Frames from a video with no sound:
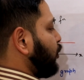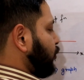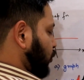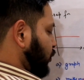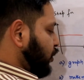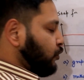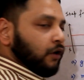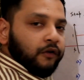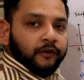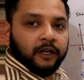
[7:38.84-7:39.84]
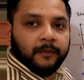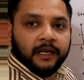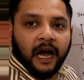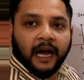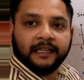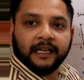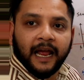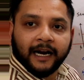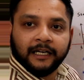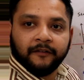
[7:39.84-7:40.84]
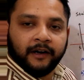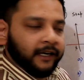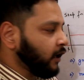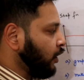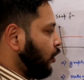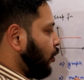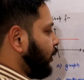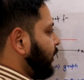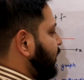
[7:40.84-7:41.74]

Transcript: So neuron will be either activated or